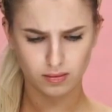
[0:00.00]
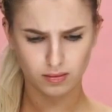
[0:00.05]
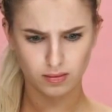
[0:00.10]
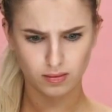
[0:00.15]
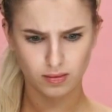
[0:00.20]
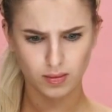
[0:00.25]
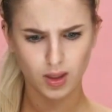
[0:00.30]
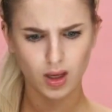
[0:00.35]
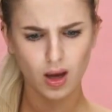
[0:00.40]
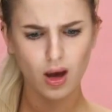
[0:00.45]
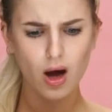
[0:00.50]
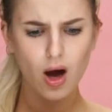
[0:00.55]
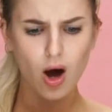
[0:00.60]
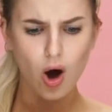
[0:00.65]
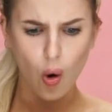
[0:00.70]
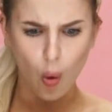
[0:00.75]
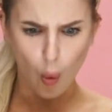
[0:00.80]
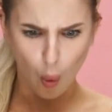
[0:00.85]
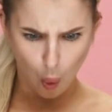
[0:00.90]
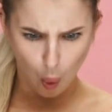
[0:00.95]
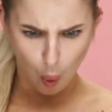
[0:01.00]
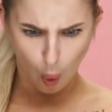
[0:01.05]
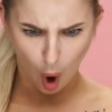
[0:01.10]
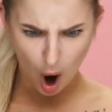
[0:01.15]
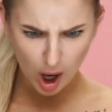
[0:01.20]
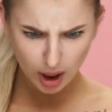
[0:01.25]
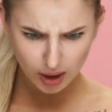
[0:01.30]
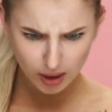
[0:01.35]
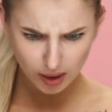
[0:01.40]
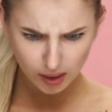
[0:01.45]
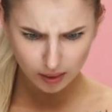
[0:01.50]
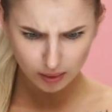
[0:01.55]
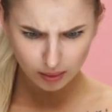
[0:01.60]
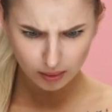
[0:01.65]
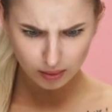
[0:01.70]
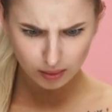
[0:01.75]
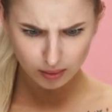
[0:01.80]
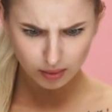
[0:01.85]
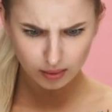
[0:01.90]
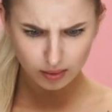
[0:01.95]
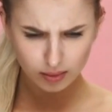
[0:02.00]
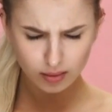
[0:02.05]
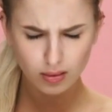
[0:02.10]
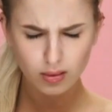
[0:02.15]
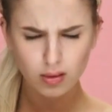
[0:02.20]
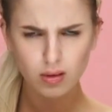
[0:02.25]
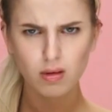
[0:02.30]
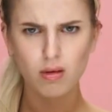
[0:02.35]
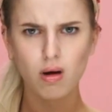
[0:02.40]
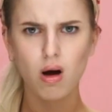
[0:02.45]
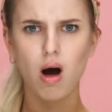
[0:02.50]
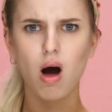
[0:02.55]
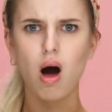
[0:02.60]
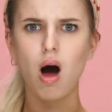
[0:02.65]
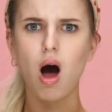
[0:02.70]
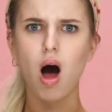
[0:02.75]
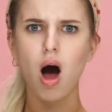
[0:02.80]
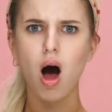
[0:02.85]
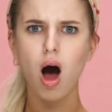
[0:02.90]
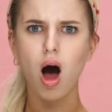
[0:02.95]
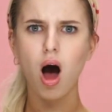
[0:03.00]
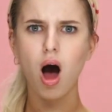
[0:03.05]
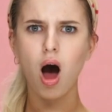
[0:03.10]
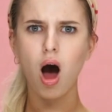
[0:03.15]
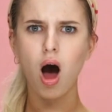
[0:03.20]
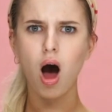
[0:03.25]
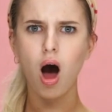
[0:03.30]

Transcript: The instinct to share without questioning can happen